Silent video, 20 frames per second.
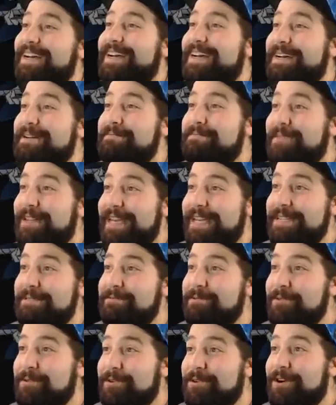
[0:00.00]
a
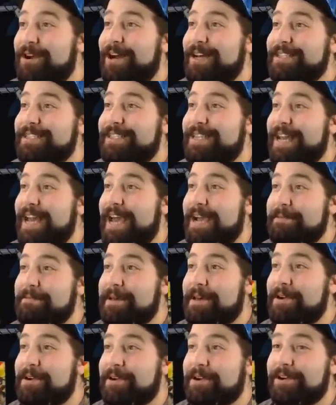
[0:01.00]
BlazBlue Cross Tag
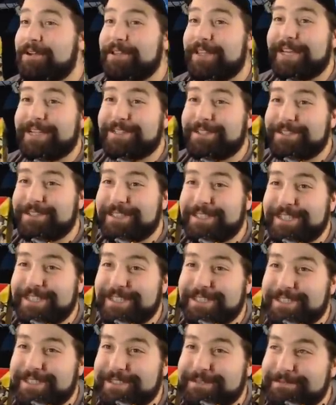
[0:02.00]
Battle Collector's
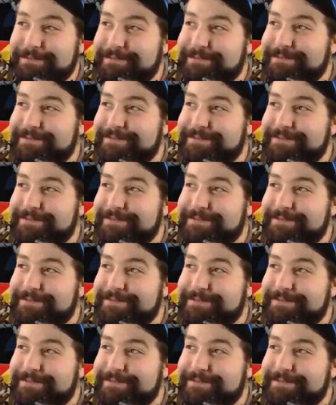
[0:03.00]
Edition